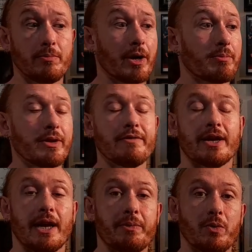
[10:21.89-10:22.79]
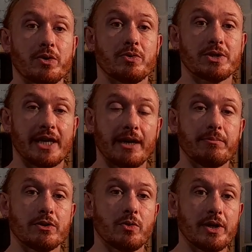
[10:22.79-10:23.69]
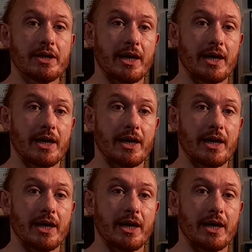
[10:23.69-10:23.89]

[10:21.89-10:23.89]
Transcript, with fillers: You better believe that I'm going to stand between